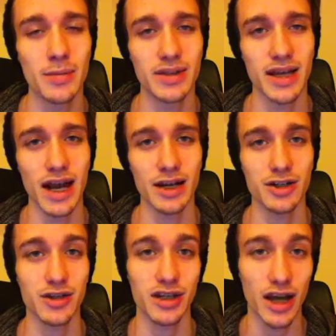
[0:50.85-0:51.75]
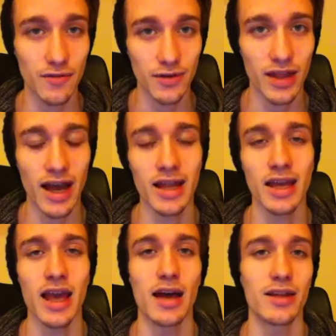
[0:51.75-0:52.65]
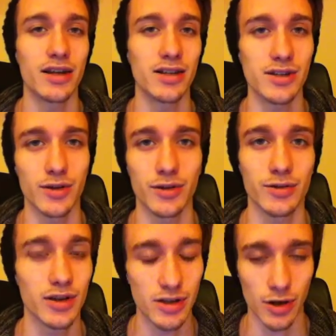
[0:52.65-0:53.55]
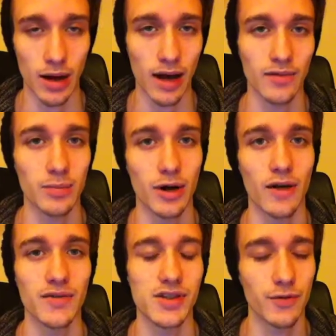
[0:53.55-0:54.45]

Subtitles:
but to actually cover that and then in turn, have a profit.